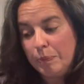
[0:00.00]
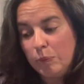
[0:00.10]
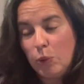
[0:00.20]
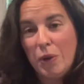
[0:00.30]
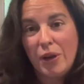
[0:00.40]

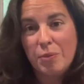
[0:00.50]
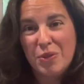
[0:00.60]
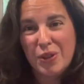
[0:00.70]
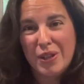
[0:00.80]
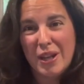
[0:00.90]
We'll welcome you
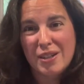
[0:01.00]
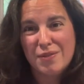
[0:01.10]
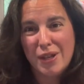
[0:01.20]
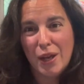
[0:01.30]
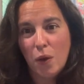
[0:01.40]
for the next
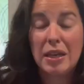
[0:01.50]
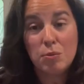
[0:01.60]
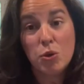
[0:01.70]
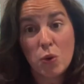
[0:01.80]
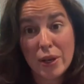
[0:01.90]
video.
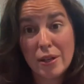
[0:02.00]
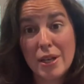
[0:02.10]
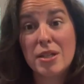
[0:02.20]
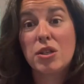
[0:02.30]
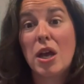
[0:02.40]
Emu oil
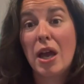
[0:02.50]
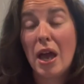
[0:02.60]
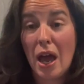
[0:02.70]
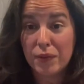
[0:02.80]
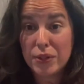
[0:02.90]
is
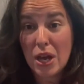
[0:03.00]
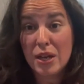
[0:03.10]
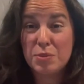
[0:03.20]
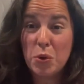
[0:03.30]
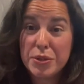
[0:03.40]

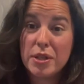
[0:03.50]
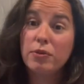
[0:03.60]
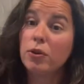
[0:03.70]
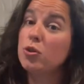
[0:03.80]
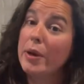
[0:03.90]
advertised mostly
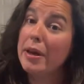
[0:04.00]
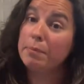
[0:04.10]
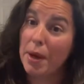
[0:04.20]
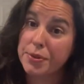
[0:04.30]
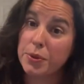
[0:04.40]
for joint and
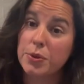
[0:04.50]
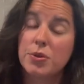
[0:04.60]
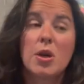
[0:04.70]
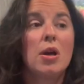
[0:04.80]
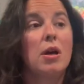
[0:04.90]

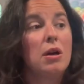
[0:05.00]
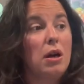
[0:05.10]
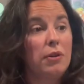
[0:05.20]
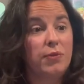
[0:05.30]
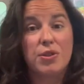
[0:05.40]
muscles,
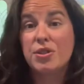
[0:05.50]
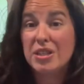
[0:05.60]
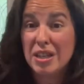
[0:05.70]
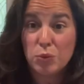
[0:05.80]
for skin